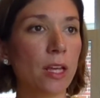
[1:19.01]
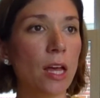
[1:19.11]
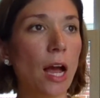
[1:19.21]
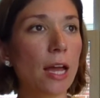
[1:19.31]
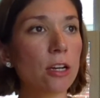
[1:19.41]

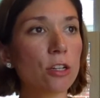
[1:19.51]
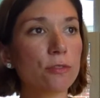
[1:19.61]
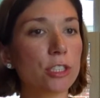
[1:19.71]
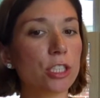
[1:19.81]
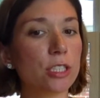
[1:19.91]
I don't know if
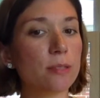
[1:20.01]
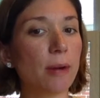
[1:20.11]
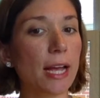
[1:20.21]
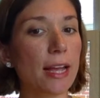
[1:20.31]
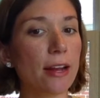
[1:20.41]
it's just
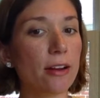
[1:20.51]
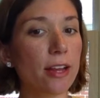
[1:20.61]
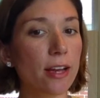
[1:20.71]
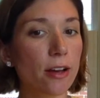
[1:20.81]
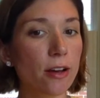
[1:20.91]
my
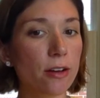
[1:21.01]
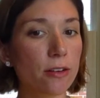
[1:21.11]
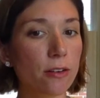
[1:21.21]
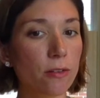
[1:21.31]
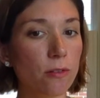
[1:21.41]
area
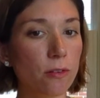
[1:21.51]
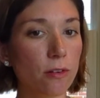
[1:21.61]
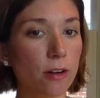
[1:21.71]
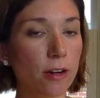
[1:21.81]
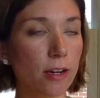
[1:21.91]

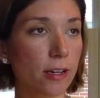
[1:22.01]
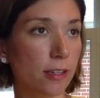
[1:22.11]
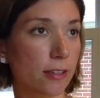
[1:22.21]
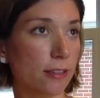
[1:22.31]
or